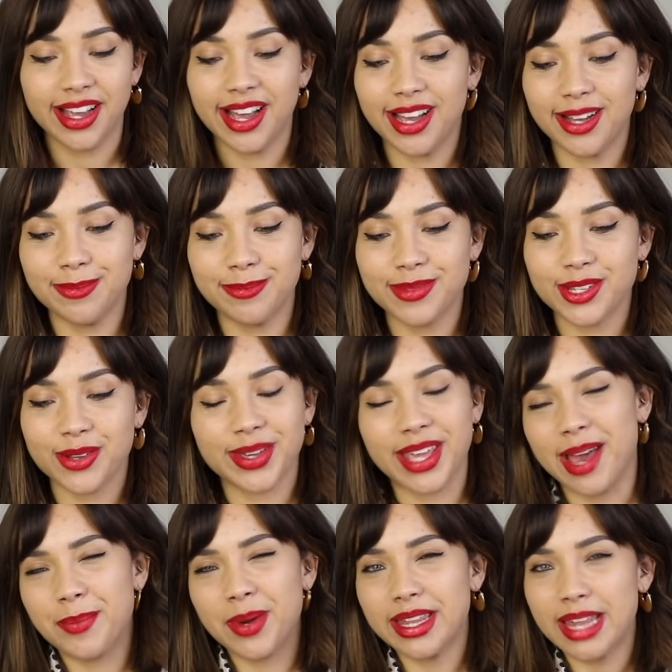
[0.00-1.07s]
Um, so
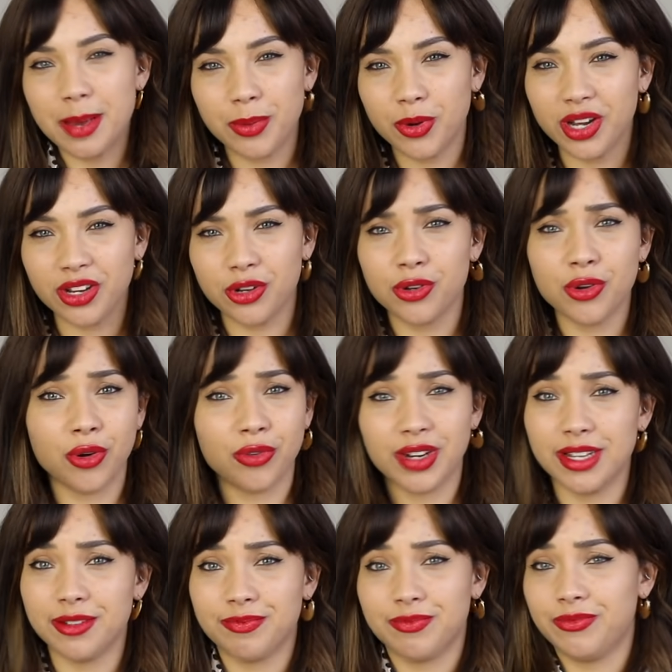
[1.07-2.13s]
yeah, by that point, you're not
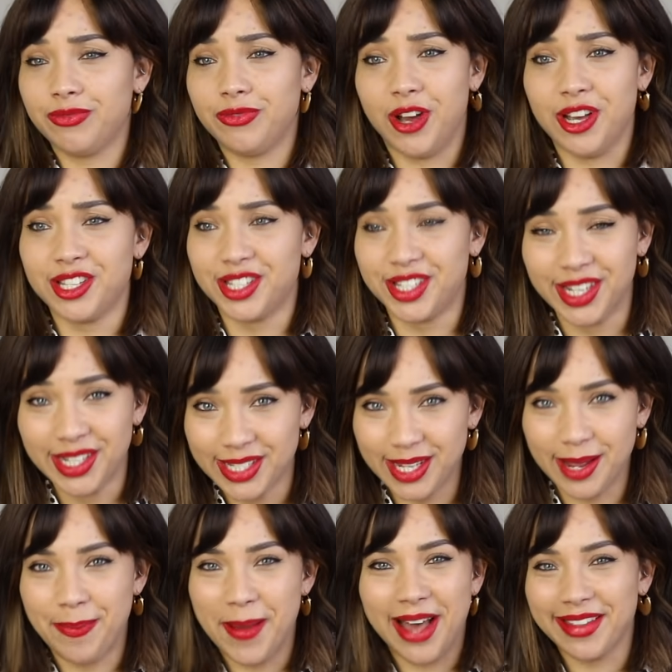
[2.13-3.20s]
really fussed
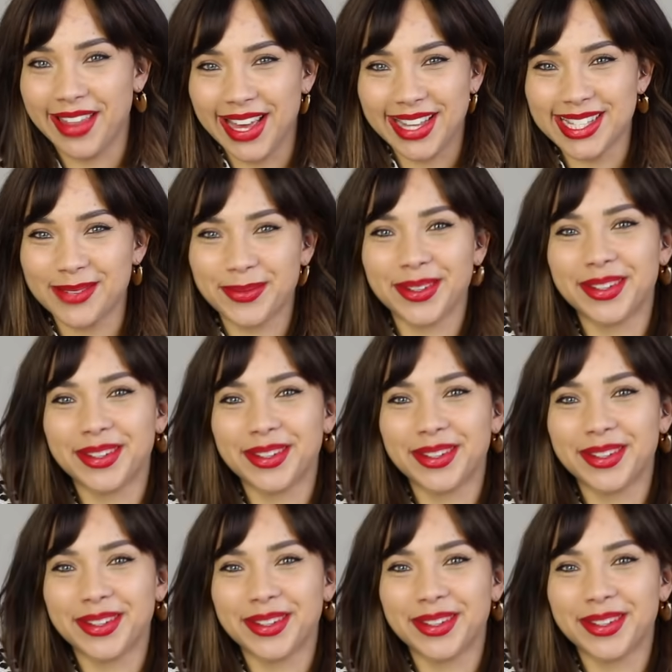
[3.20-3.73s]
about that, to